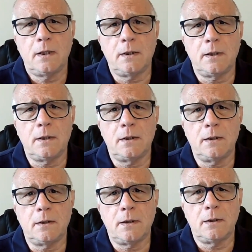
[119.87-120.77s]

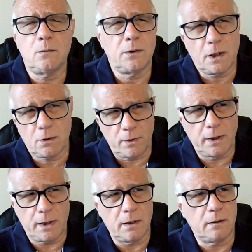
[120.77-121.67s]
well, not
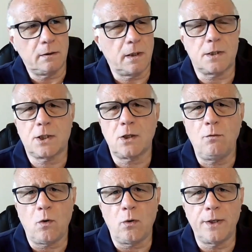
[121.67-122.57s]
really in
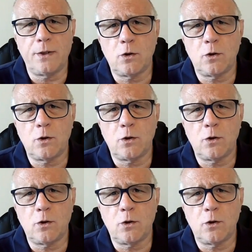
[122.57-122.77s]
Kosovo,